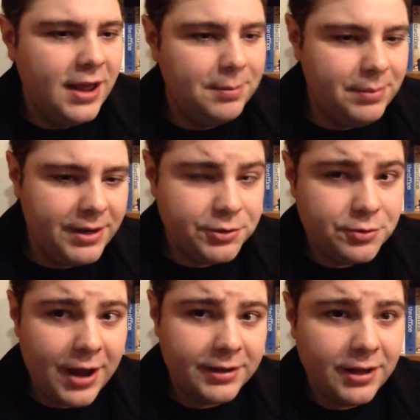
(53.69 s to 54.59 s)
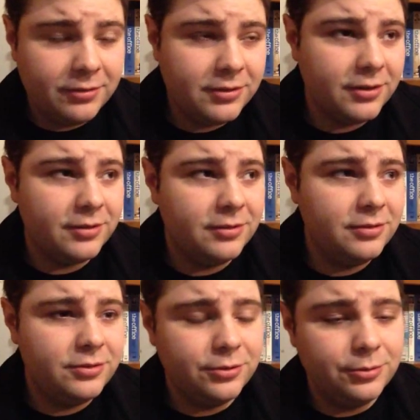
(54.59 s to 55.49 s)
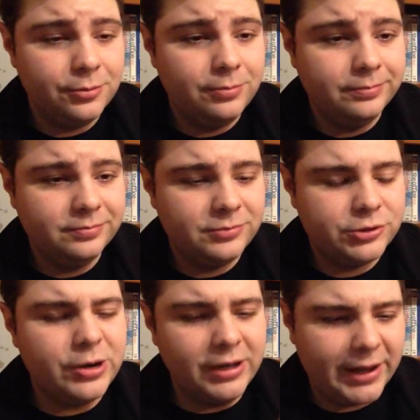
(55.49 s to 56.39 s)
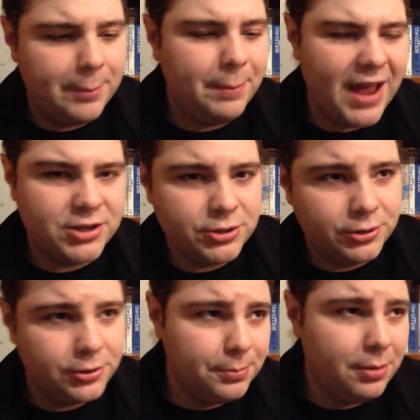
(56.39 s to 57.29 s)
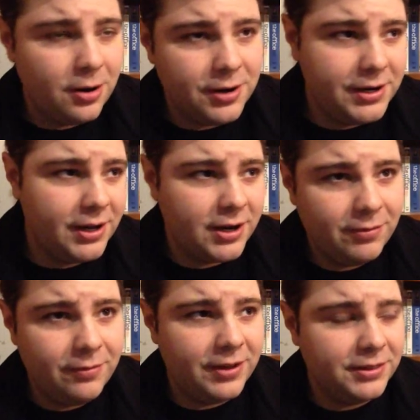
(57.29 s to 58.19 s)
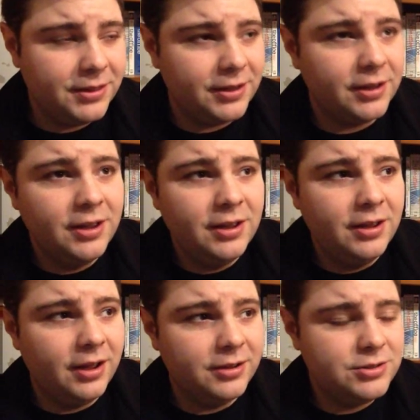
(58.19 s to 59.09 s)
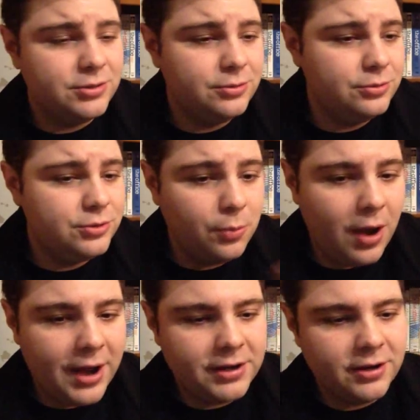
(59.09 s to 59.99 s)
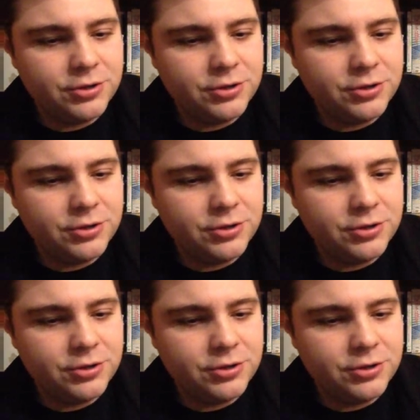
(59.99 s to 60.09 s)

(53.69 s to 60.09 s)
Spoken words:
and being dragged out to sort of like a bachelor party kind of event thing, to wine